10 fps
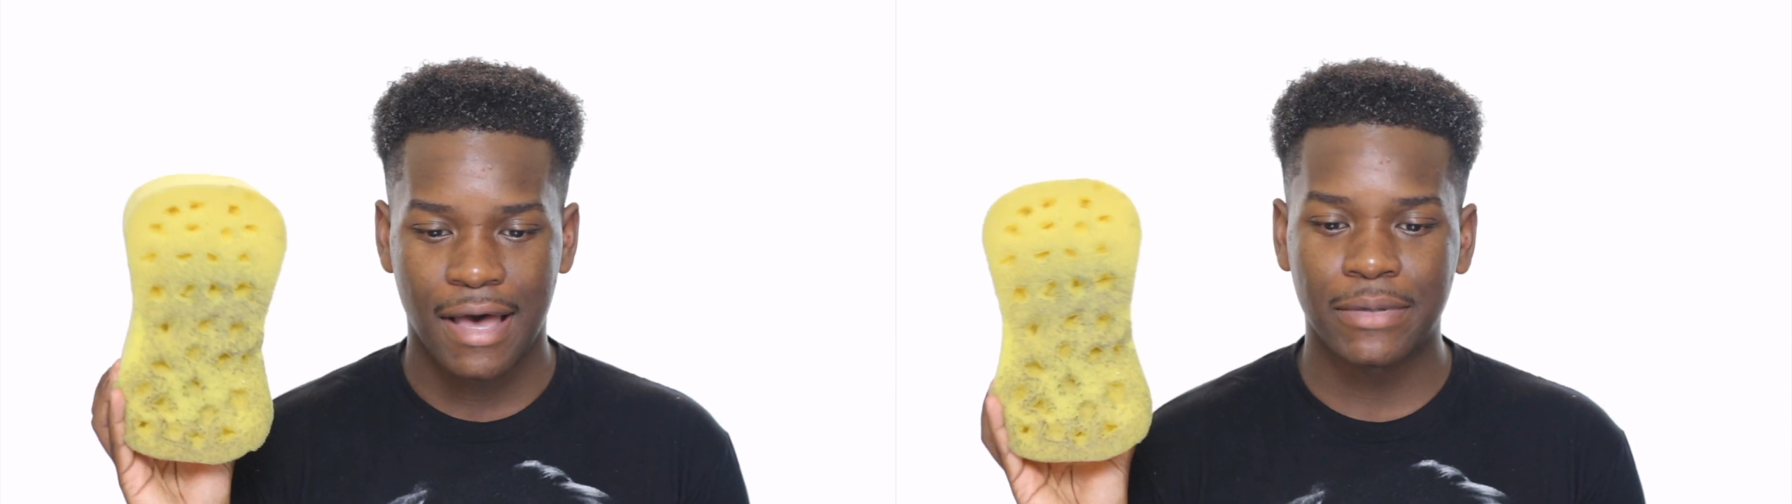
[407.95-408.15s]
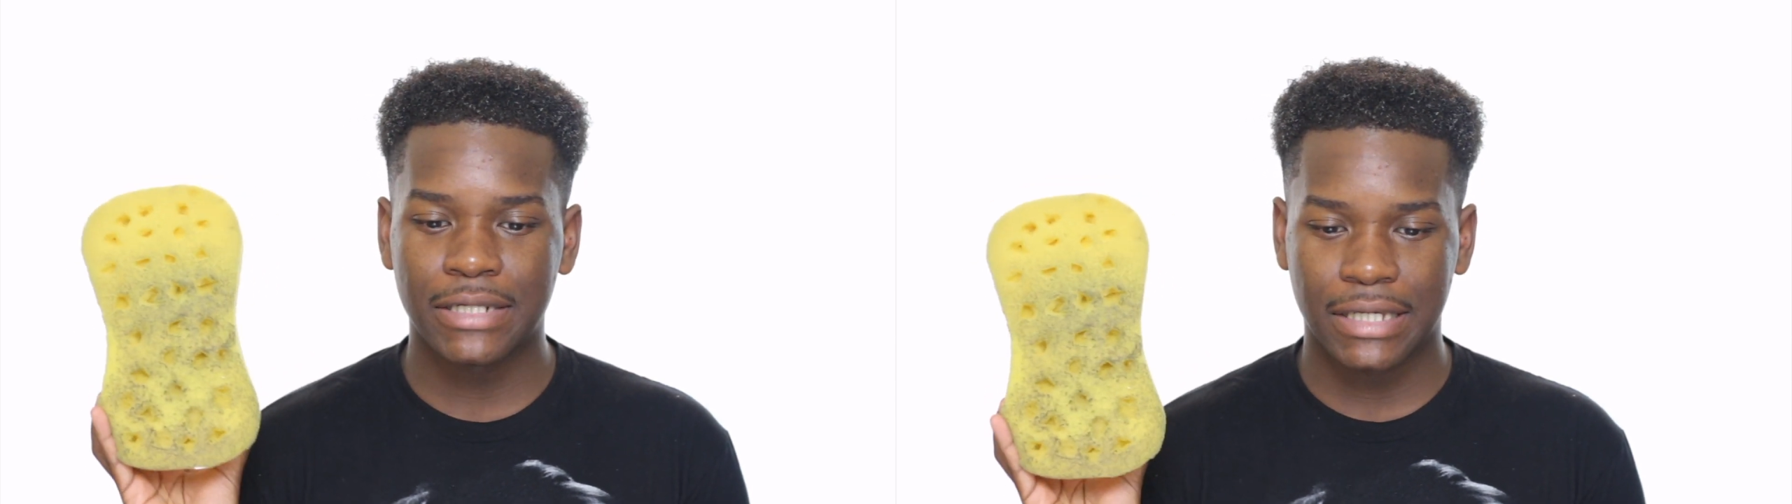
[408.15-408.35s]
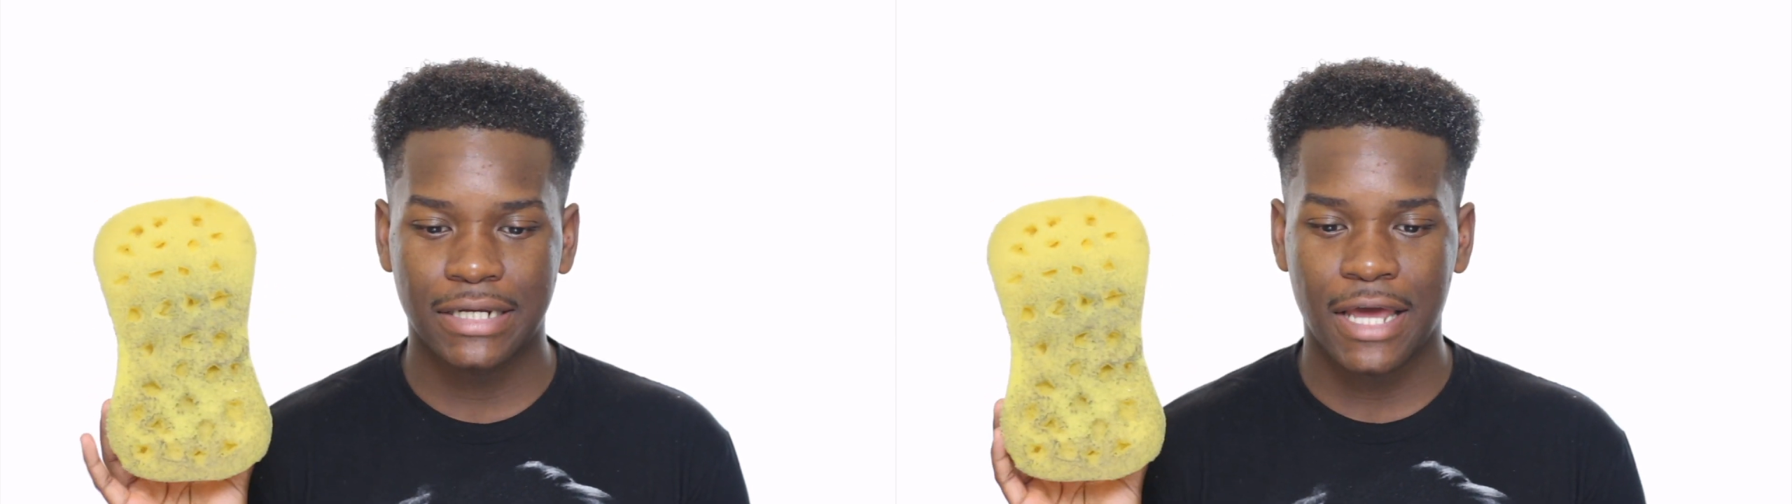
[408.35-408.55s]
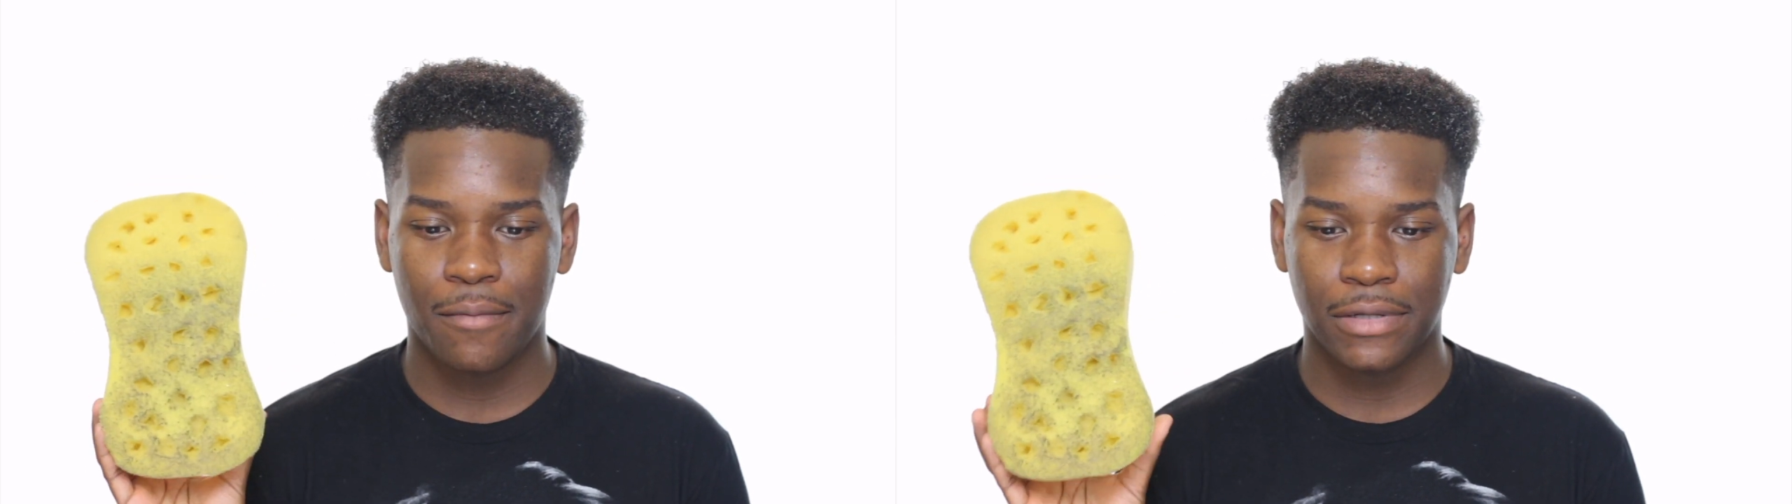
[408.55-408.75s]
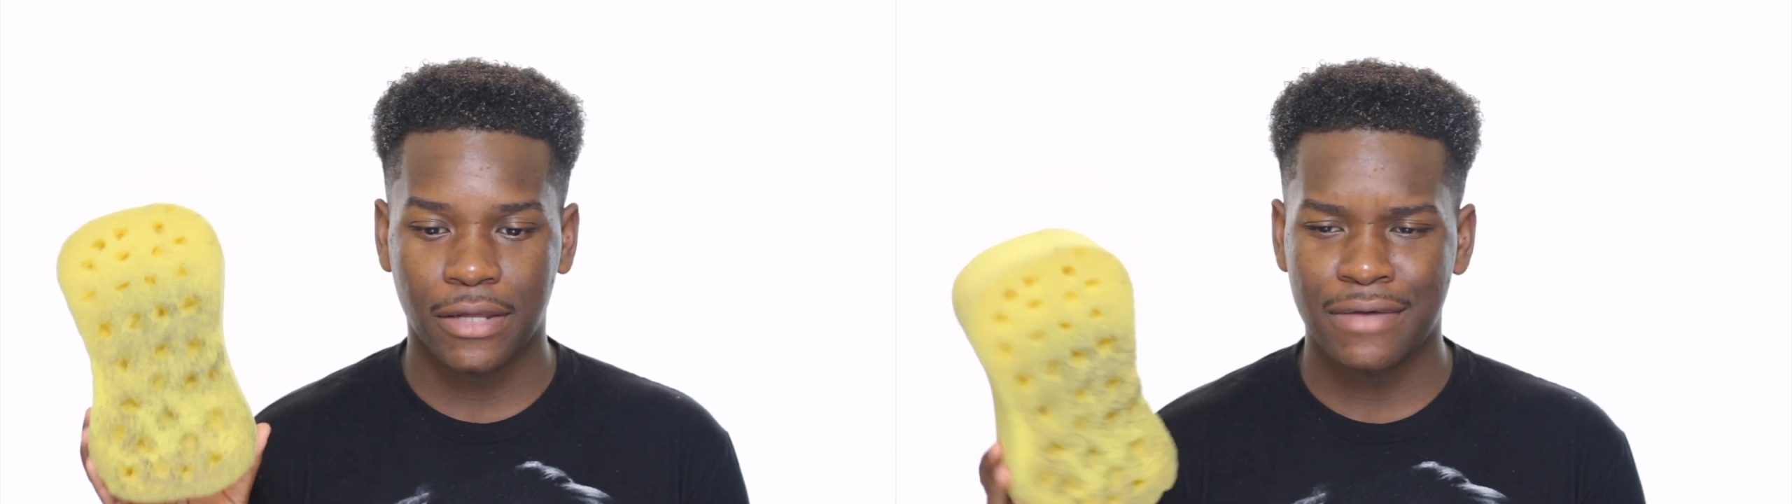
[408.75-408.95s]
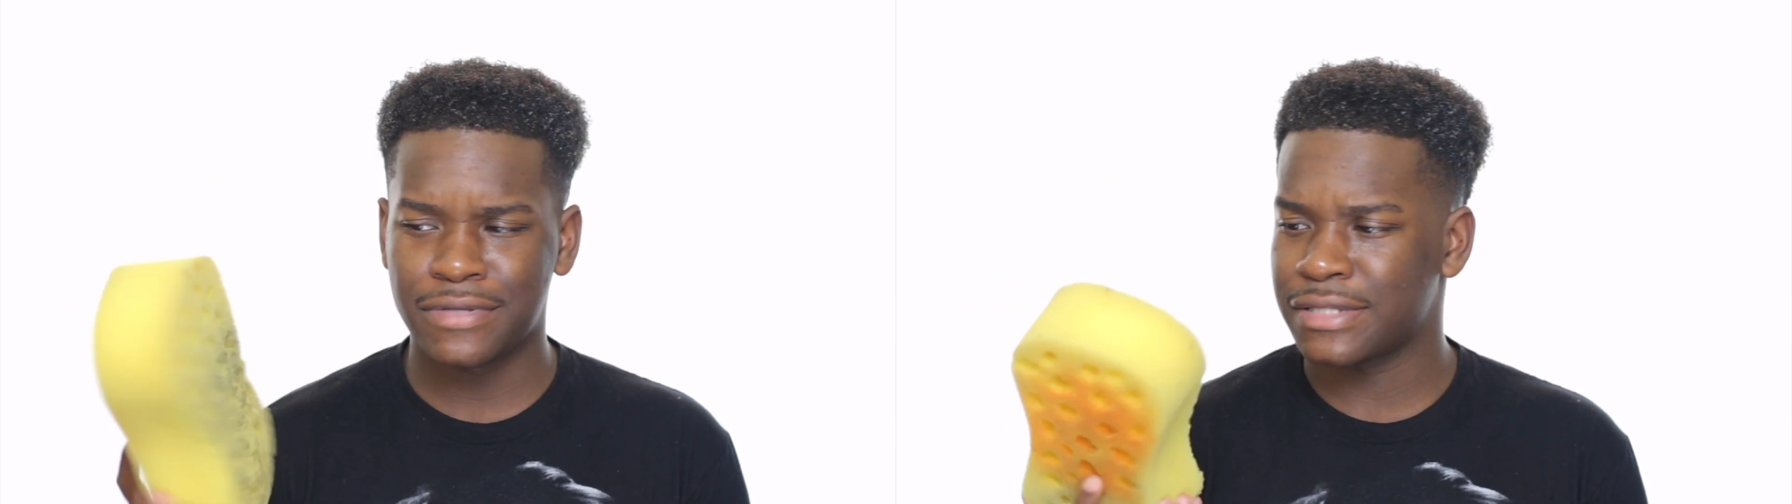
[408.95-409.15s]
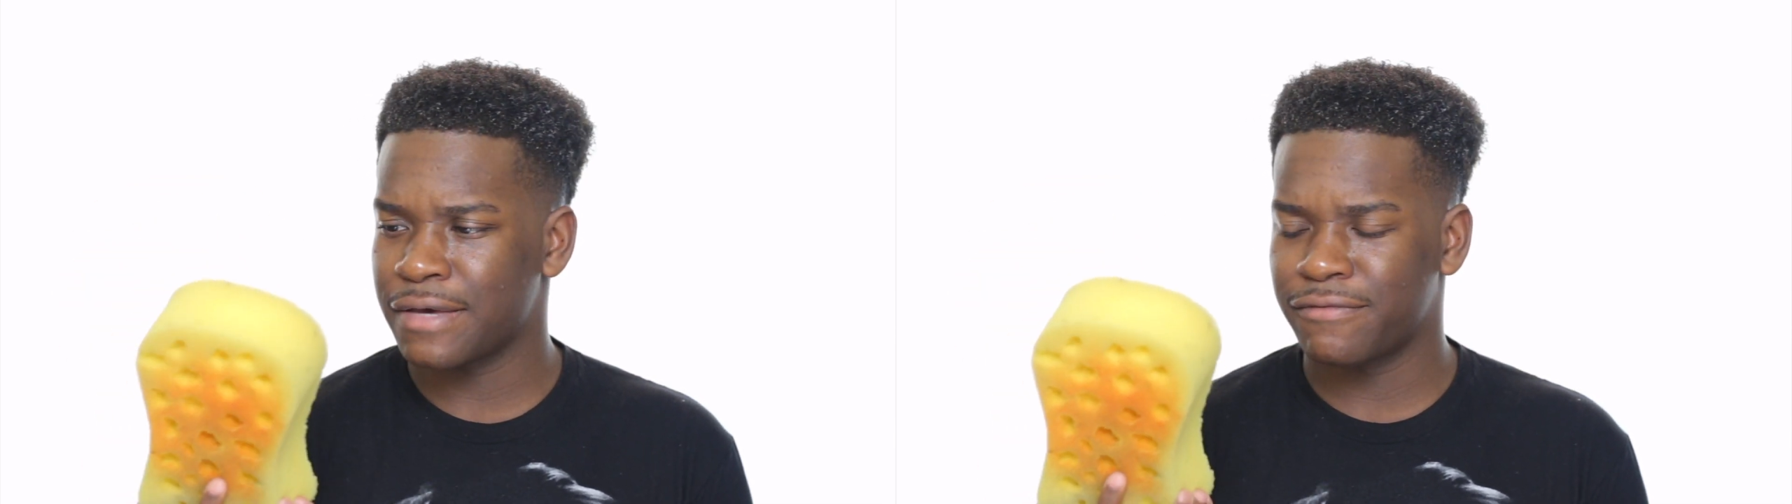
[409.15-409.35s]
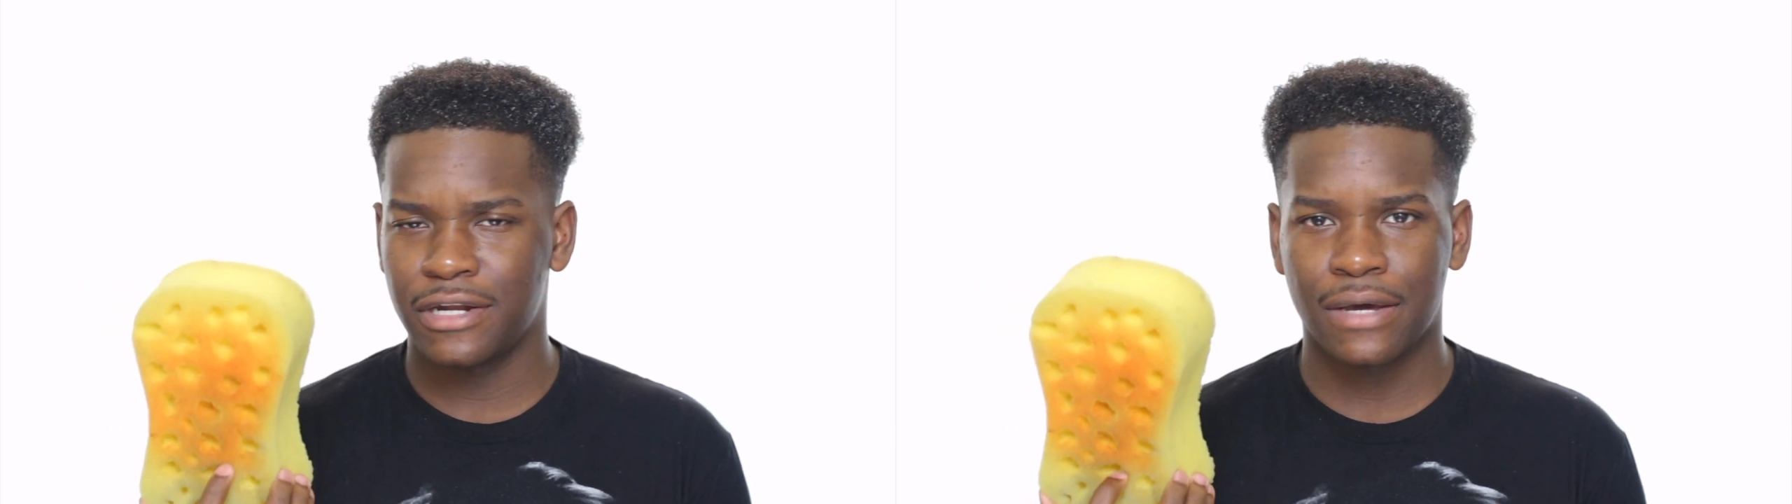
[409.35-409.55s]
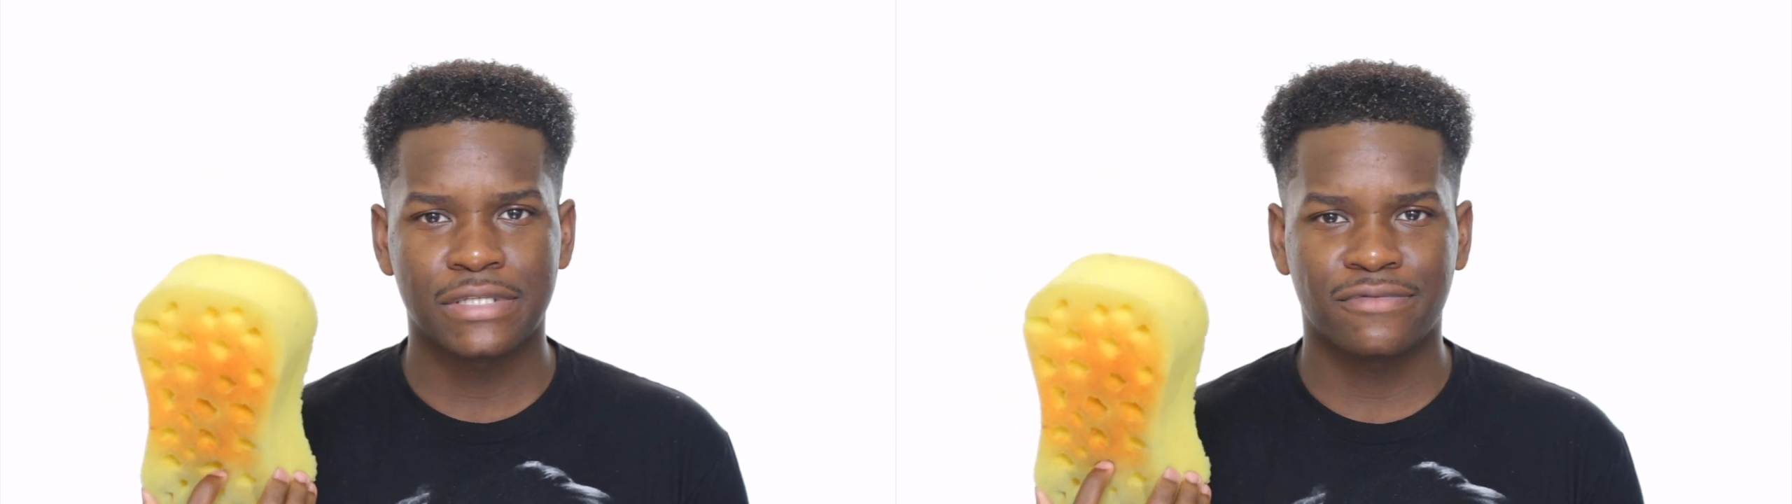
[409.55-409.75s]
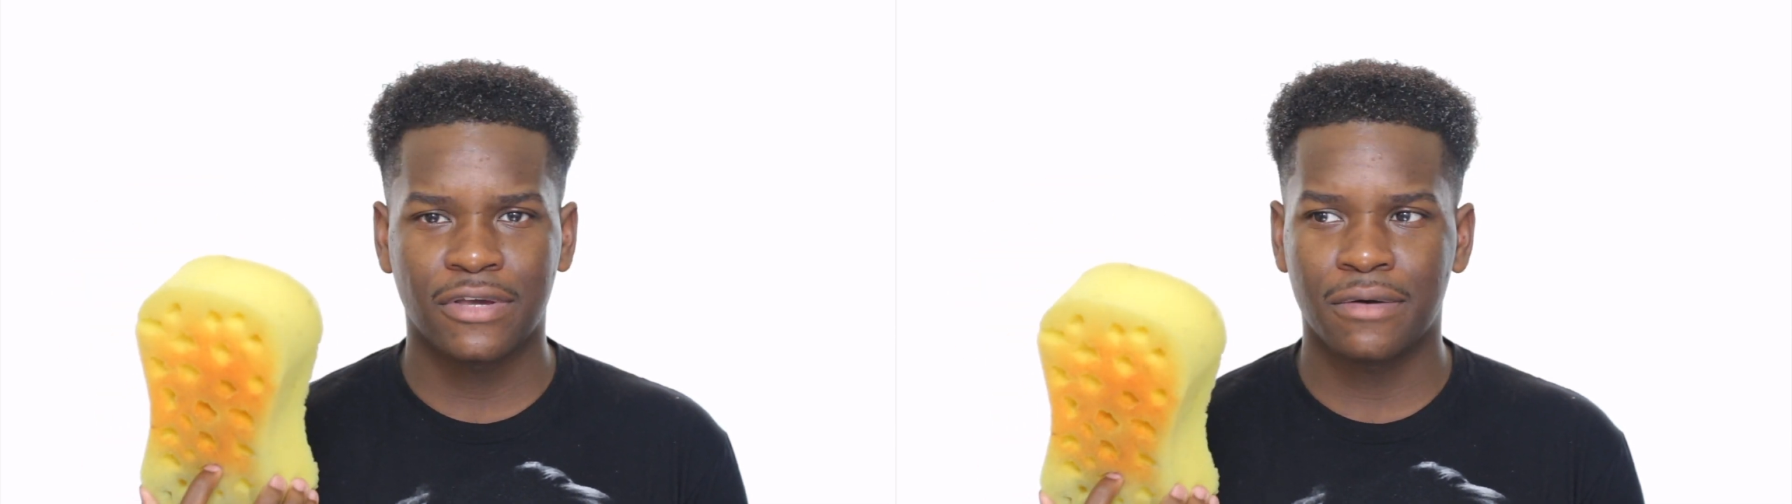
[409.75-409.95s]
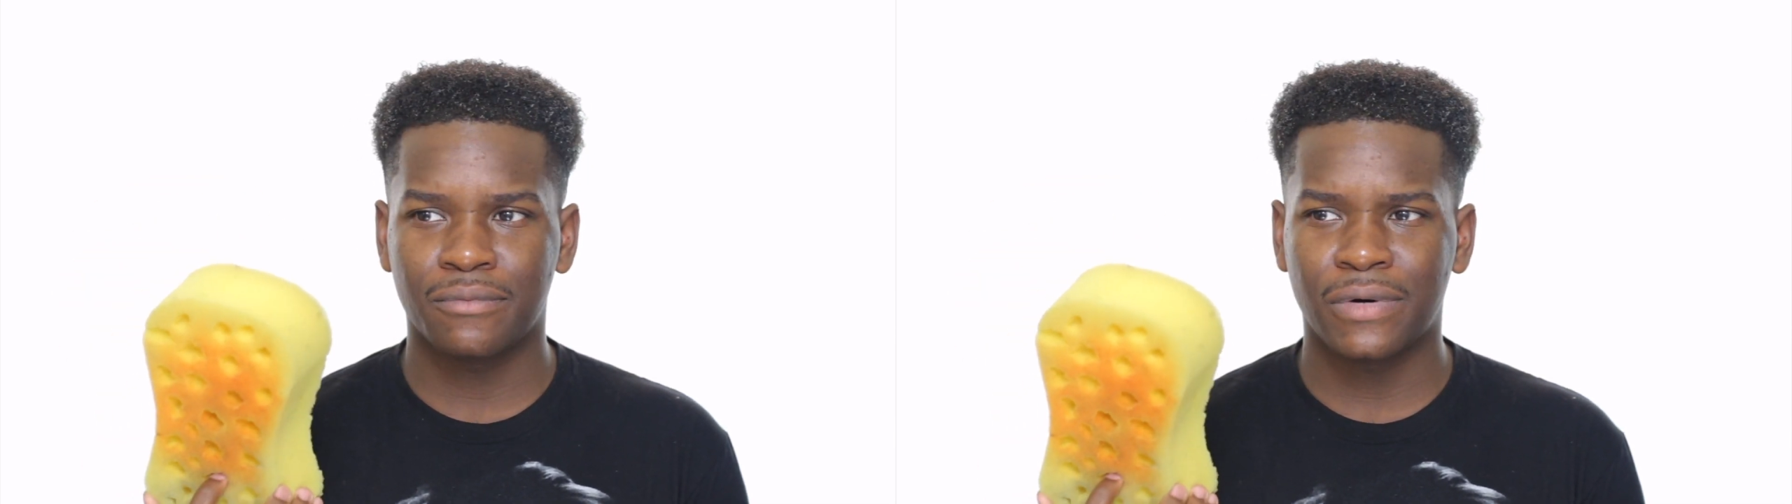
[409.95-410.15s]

I'm gonna link it down below. I think that video was filmed,